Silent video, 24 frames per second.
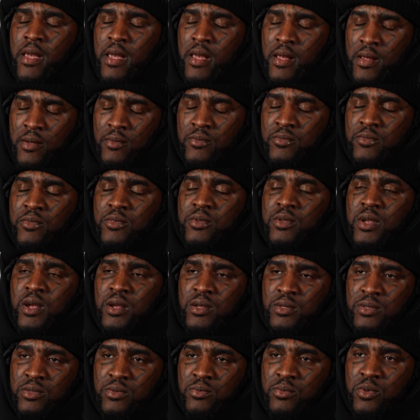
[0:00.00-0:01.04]
yeah. last year.
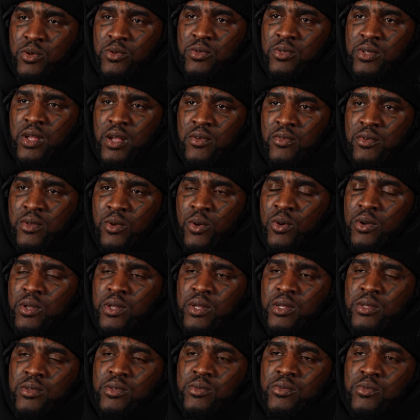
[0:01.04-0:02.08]
Yes, most definitely. Or
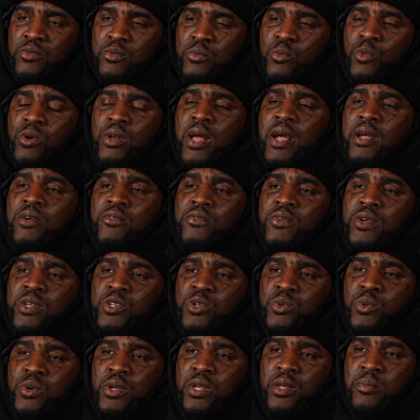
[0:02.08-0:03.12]
more like a
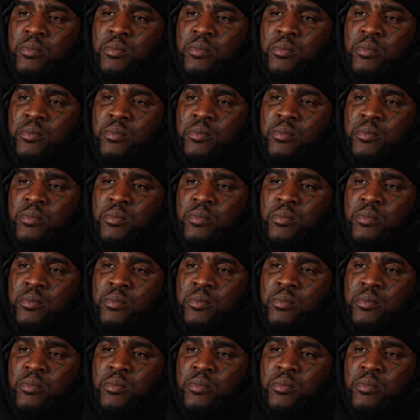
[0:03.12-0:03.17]
visual